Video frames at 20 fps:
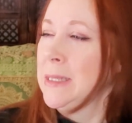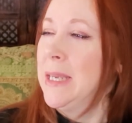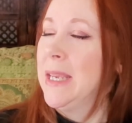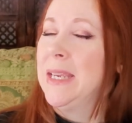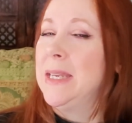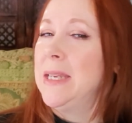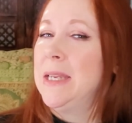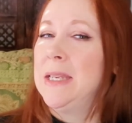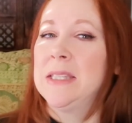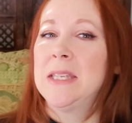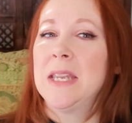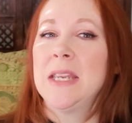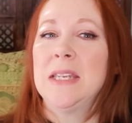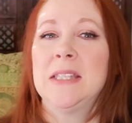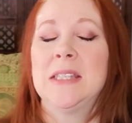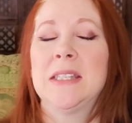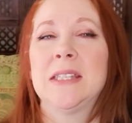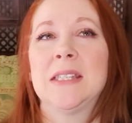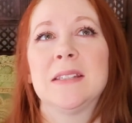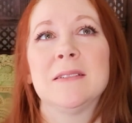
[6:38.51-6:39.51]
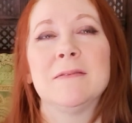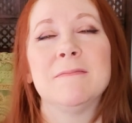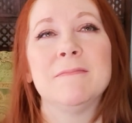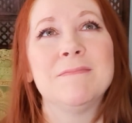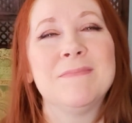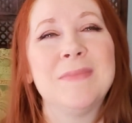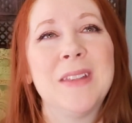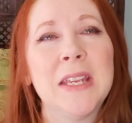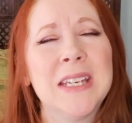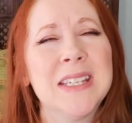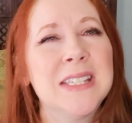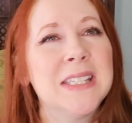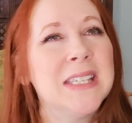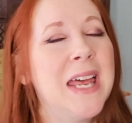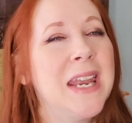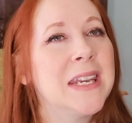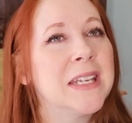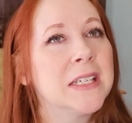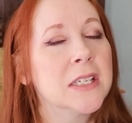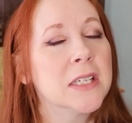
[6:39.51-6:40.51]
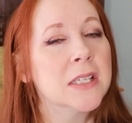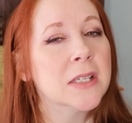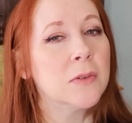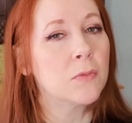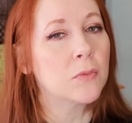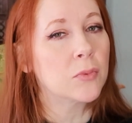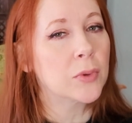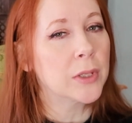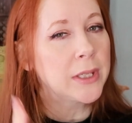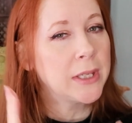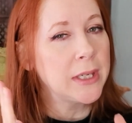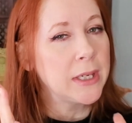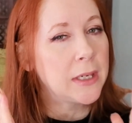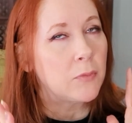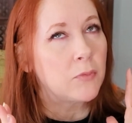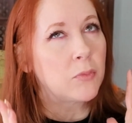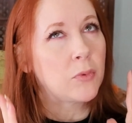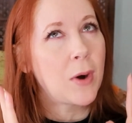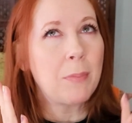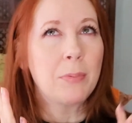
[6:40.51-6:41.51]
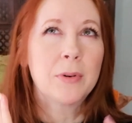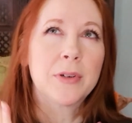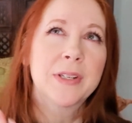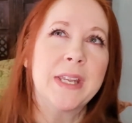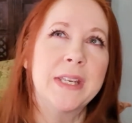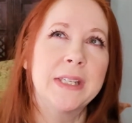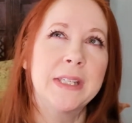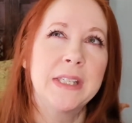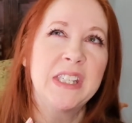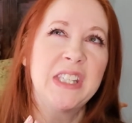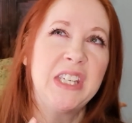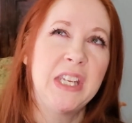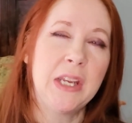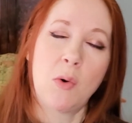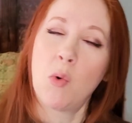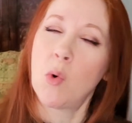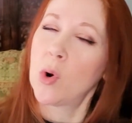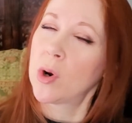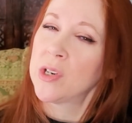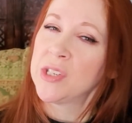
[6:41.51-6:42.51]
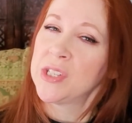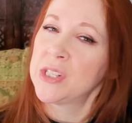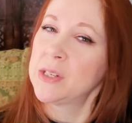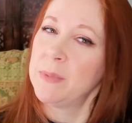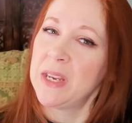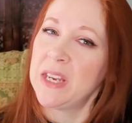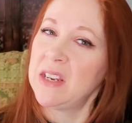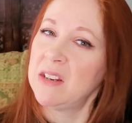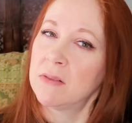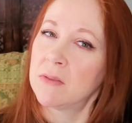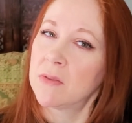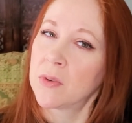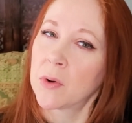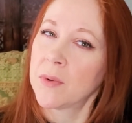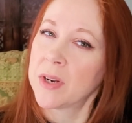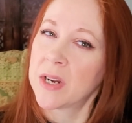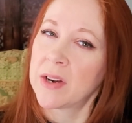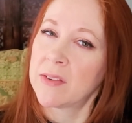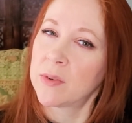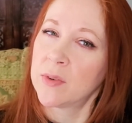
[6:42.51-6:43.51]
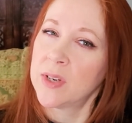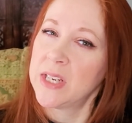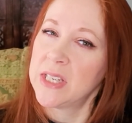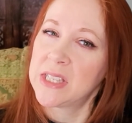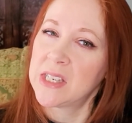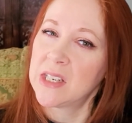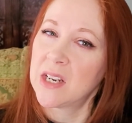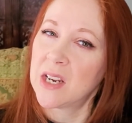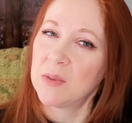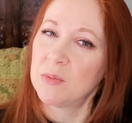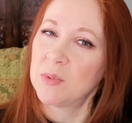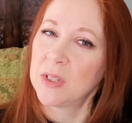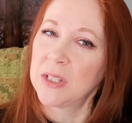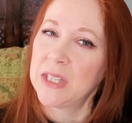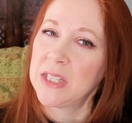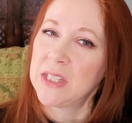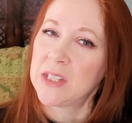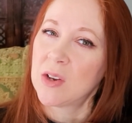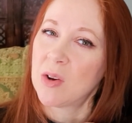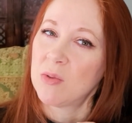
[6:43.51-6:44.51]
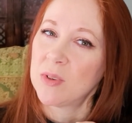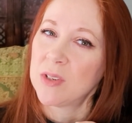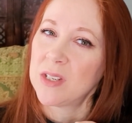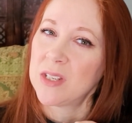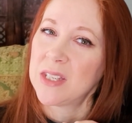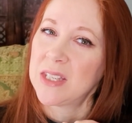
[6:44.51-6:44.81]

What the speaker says: It's like I said, it doesn't really represent Seahorse to me for whatever reason. I really don't